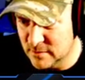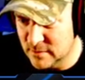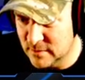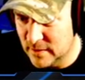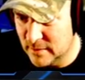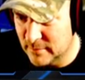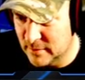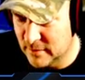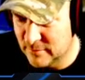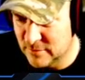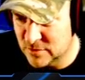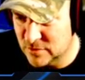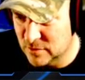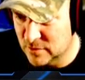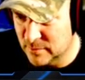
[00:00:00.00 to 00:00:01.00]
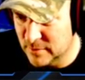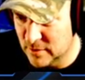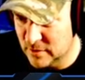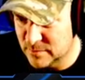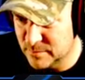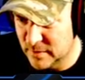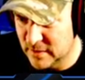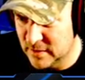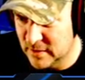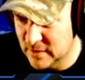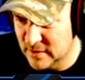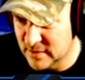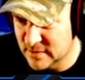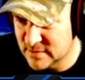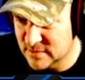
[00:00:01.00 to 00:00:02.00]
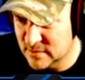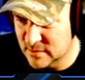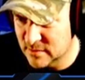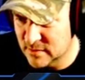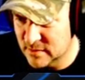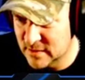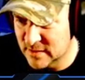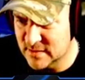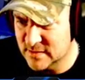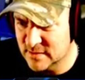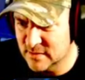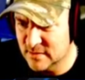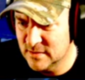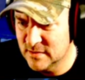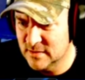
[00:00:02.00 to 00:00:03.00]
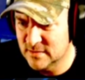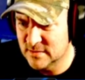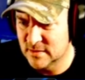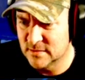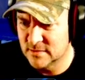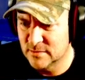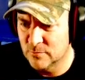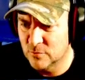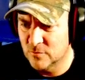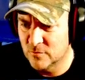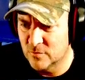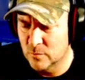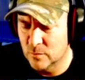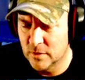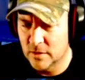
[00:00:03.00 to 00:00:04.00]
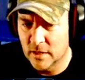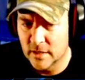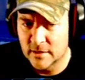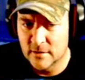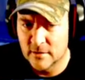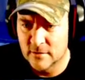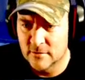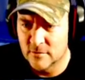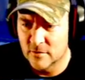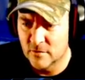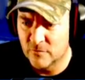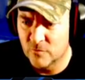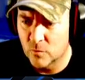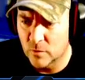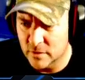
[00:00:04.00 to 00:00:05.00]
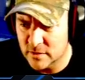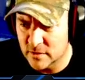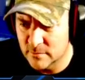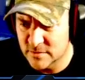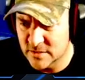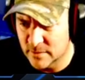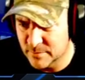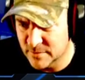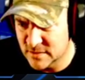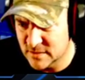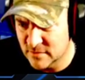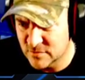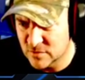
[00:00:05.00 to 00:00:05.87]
I'm not even sure, to be honest. But and then this is the symbol for when like a fort comes up and stuff.